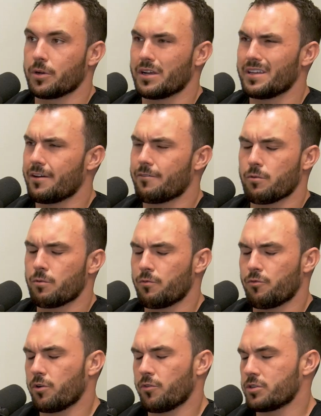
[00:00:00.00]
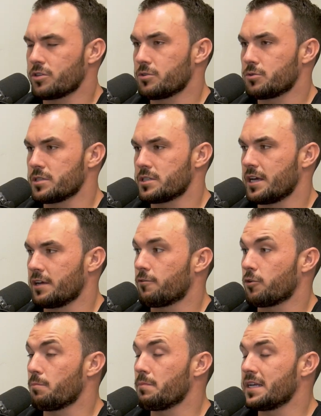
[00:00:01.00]
it on your, for whatever reason, this one
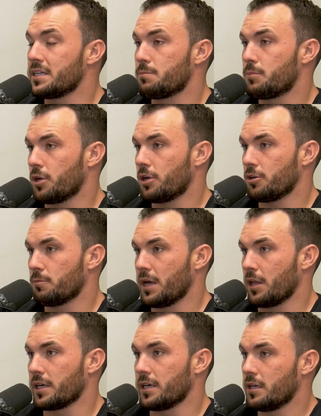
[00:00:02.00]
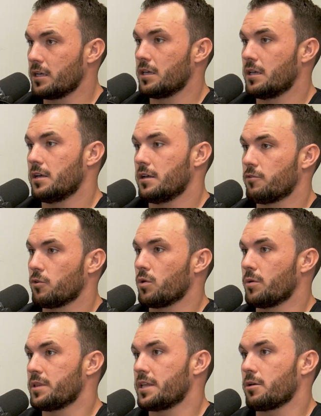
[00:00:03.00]
said for men to put it on your belly. For
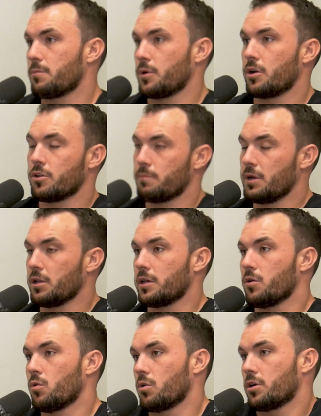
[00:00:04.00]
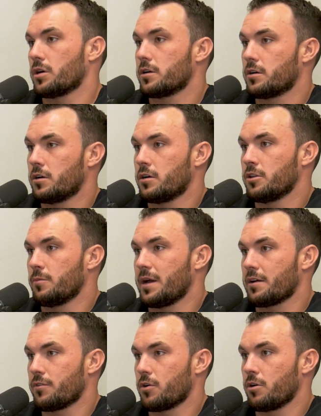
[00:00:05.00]
women, they could put it on their belly or on the
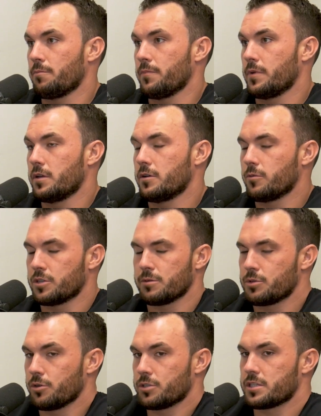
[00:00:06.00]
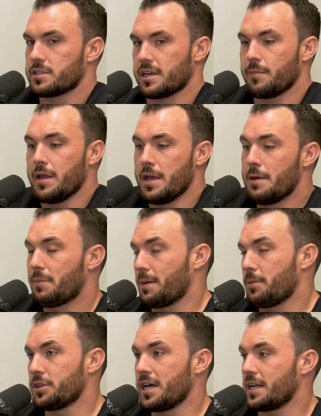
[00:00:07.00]
back of their arm, which I'm sure it's the same.
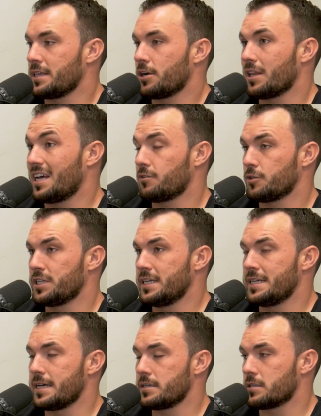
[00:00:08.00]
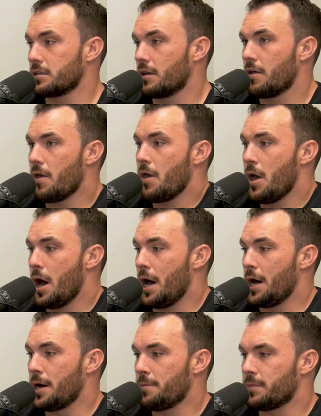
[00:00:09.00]
But I put that in there. It lasts for 10 days.
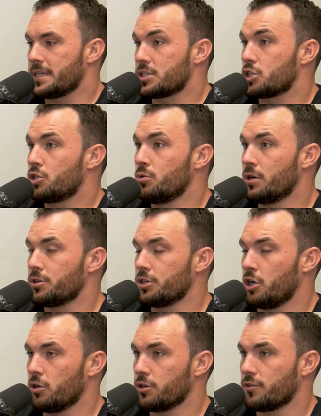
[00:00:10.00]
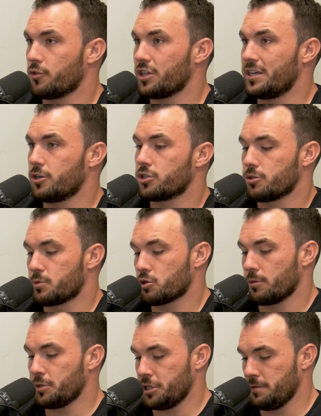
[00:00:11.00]
It's $200 for the year
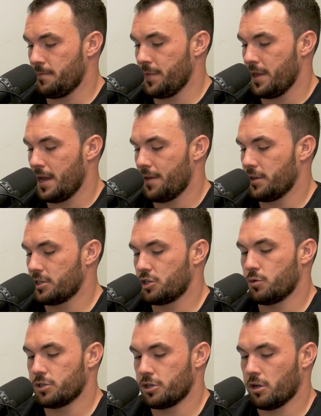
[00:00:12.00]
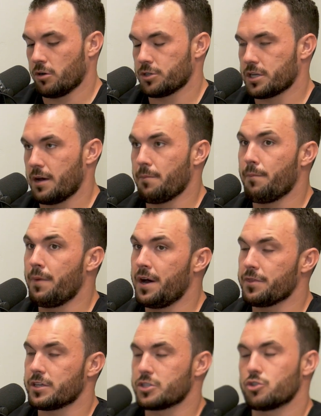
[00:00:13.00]
subscription, and then it's $200 a
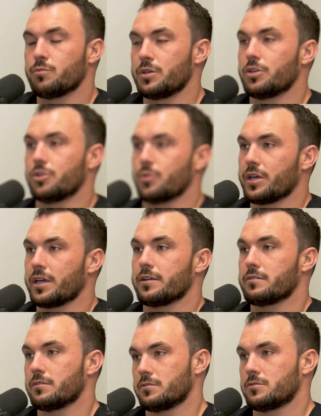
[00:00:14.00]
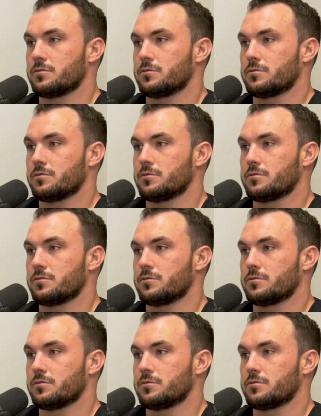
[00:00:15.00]
month, assuming you're doing it